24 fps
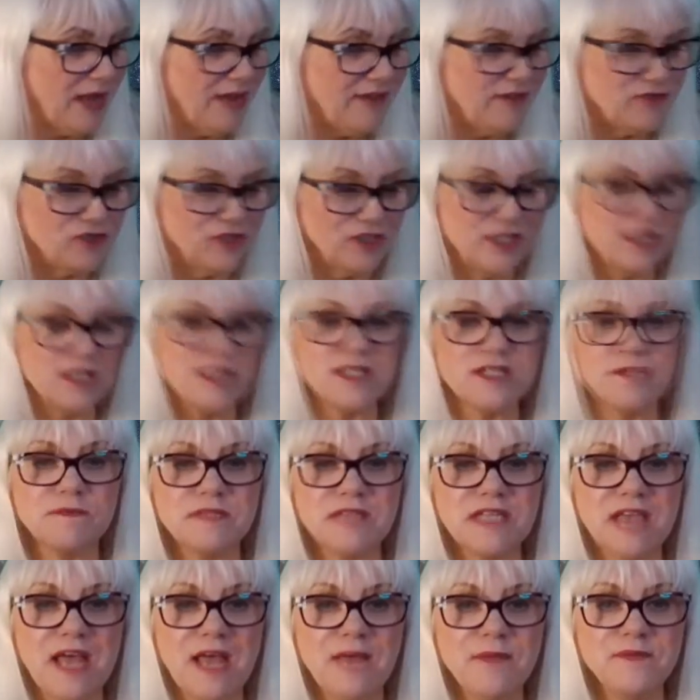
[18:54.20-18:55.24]
done it
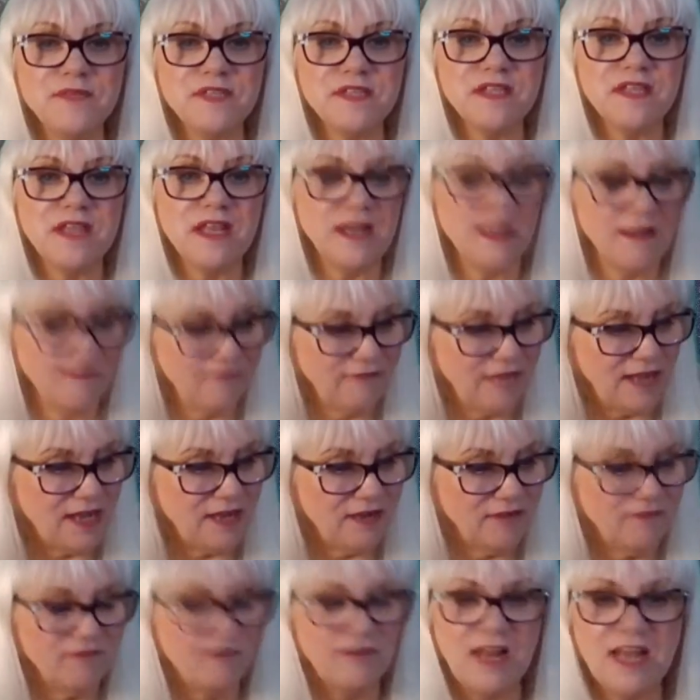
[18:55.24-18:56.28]
sometimes, and then I've
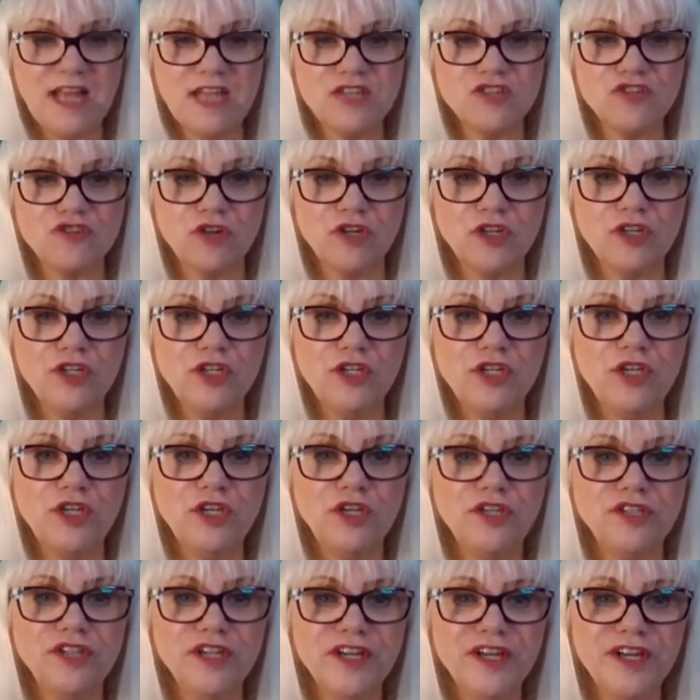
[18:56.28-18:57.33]
later on
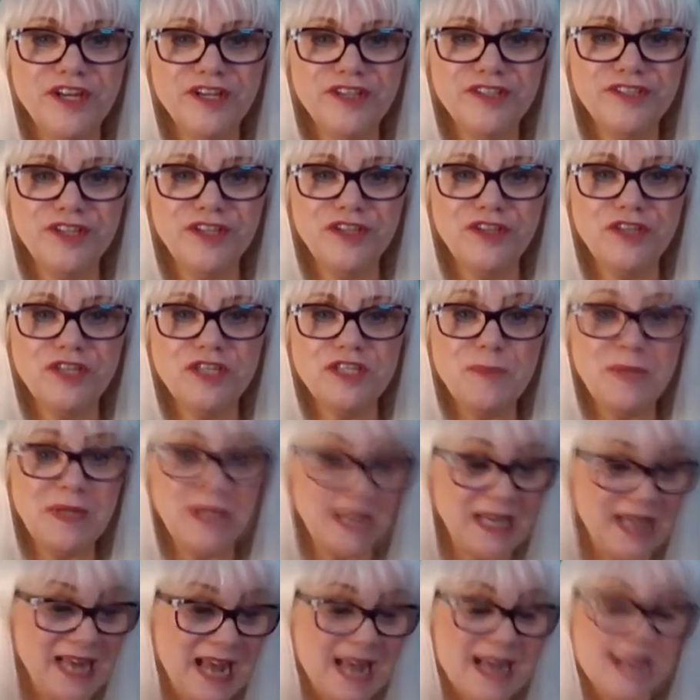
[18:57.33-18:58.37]
heard that there's been
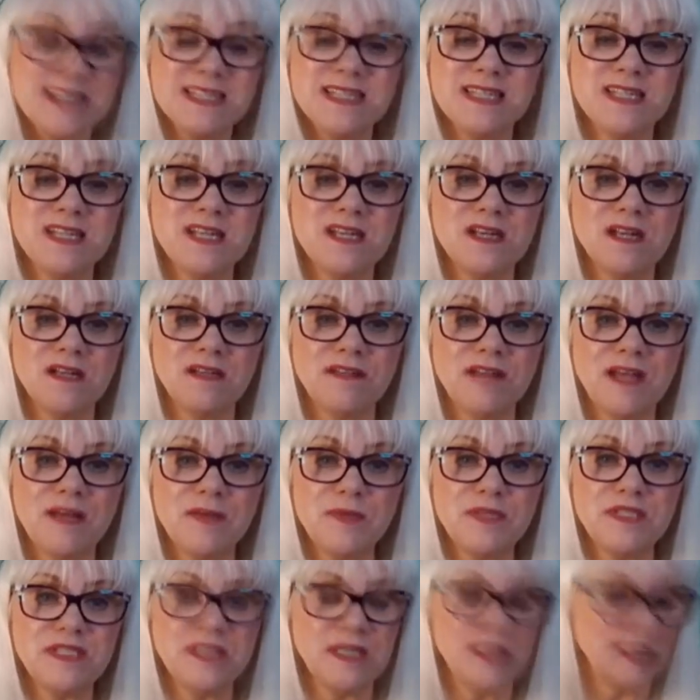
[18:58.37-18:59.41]
an accident on that
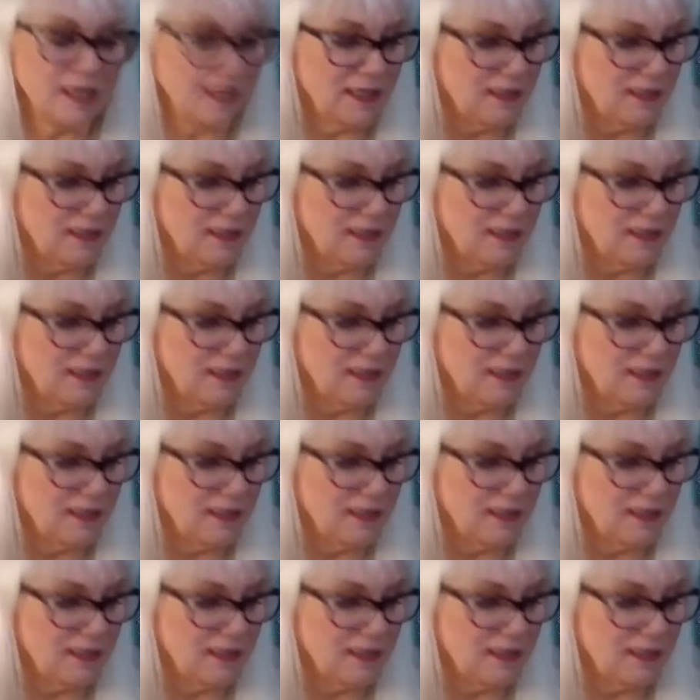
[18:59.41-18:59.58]
particular